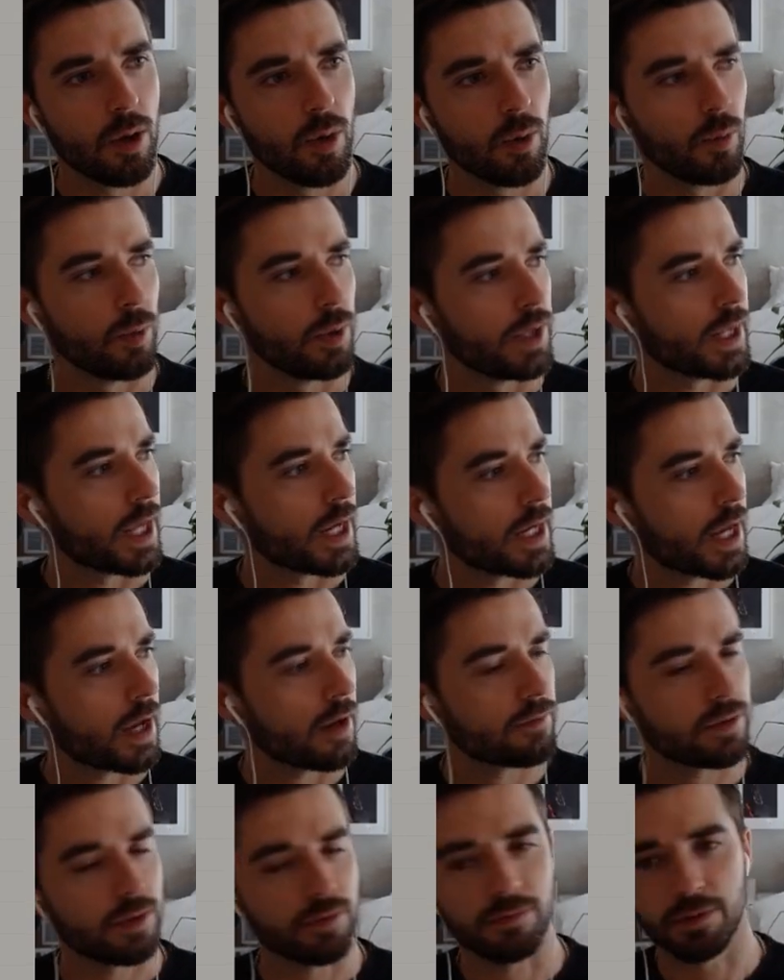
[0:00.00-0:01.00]
we then
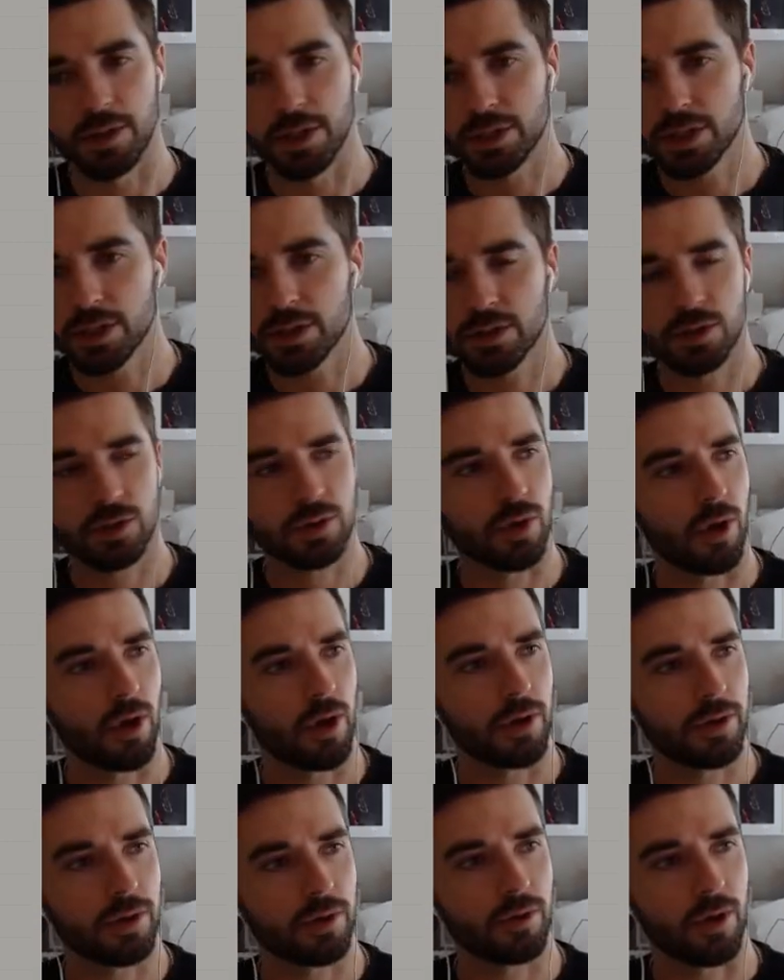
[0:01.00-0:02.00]
have divisions
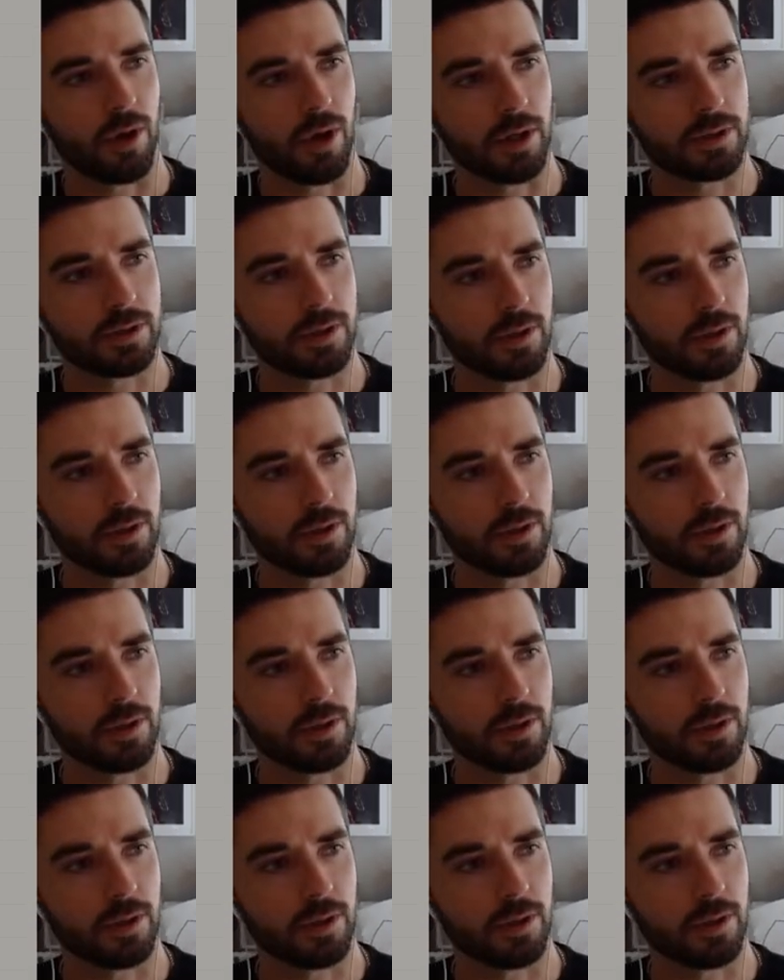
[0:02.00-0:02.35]
drawn across